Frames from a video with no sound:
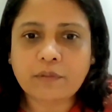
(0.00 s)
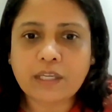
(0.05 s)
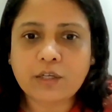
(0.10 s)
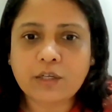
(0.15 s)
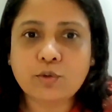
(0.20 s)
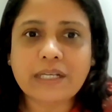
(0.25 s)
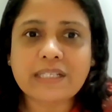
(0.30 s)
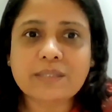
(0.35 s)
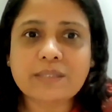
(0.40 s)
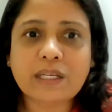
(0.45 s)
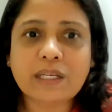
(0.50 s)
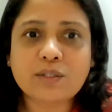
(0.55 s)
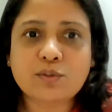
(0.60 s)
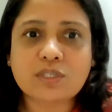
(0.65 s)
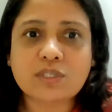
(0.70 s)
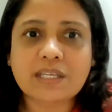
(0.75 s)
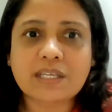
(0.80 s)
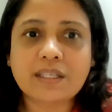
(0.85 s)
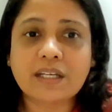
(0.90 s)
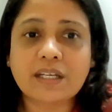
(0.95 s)
they do expect to
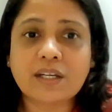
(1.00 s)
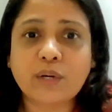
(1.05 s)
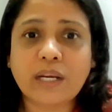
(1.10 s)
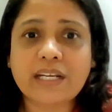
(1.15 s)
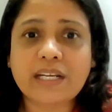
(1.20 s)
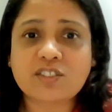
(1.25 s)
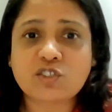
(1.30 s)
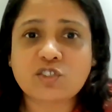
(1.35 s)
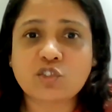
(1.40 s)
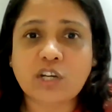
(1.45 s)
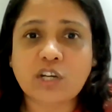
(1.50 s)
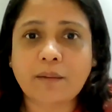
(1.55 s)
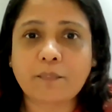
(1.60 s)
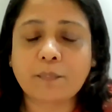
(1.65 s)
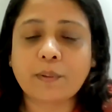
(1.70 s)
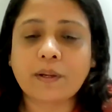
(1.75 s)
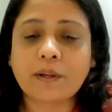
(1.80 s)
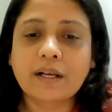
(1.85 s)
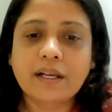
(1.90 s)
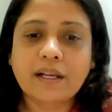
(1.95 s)
see the grades
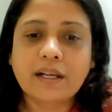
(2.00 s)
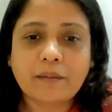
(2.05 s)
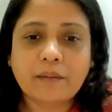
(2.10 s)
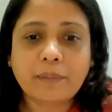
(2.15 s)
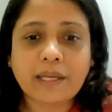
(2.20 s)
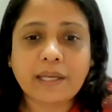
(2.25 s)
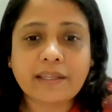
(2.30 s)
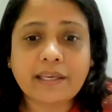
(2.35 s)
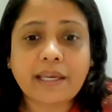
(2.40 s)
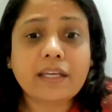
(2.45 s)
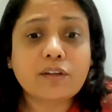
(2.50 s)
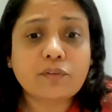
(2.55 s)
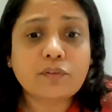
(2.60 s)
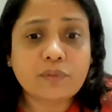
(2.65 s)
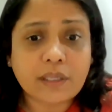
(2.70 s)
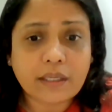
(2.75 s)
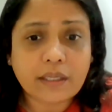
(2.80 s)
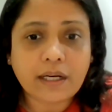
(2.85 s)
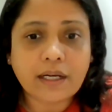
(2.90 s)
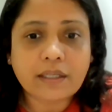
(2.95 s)
jump by the end of
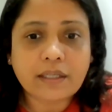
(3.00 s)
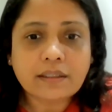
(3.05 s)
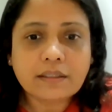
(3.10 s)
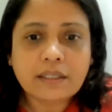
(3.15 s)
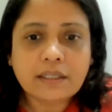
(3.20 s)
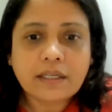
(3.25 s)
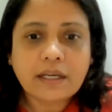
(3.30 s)
the year.